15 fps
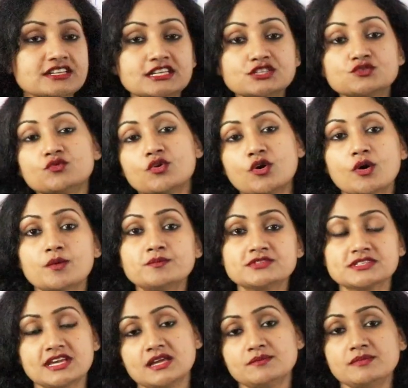these verbs
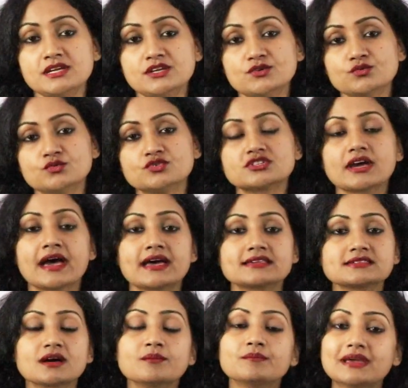can be used as
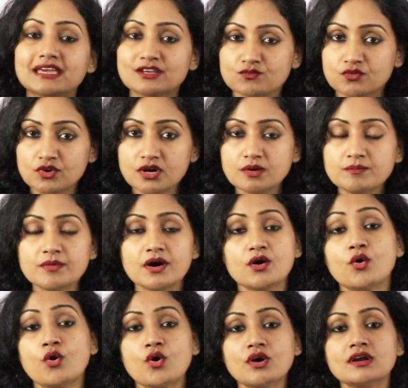a main verb
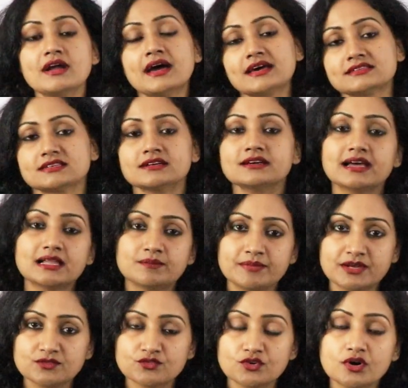or as a
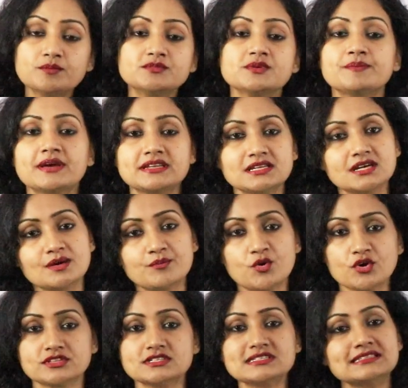helping verb depending
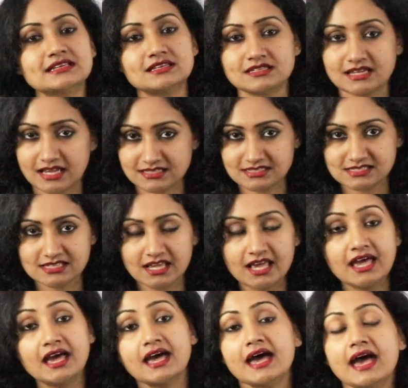upon the sentence,
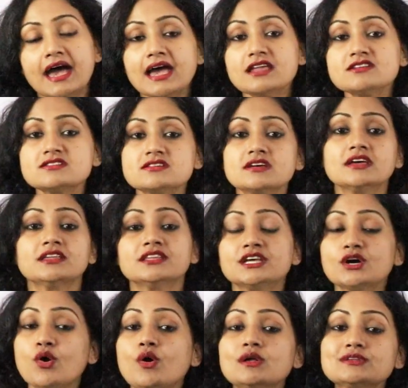and
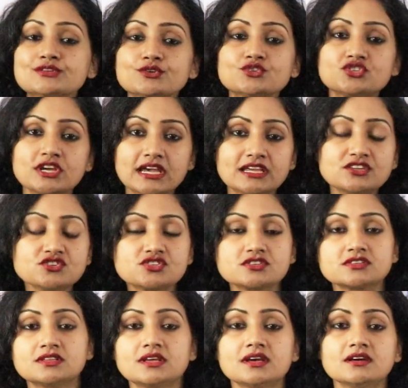they also
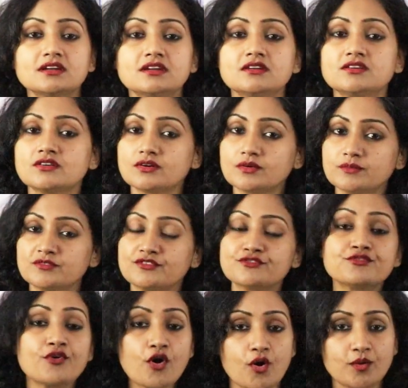change their
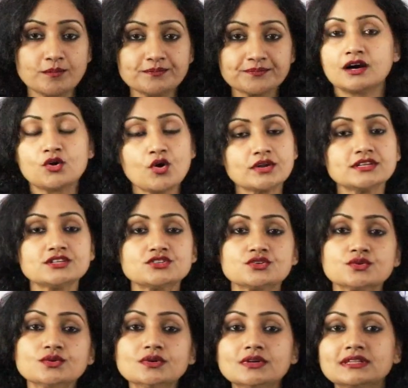form according
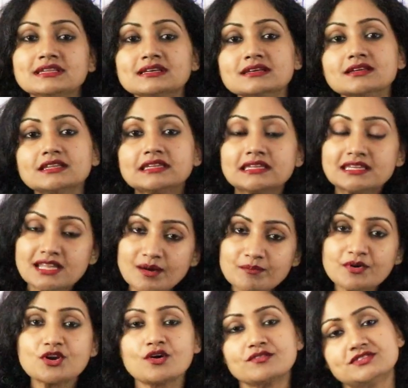to the
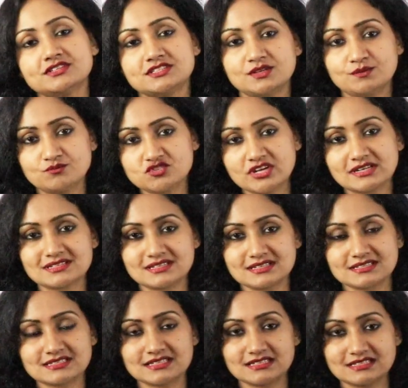number of the subject in
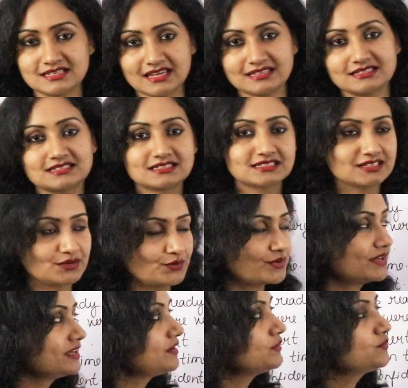a sentence.
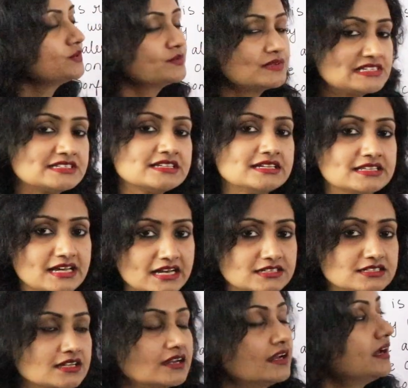Okay, we will see that.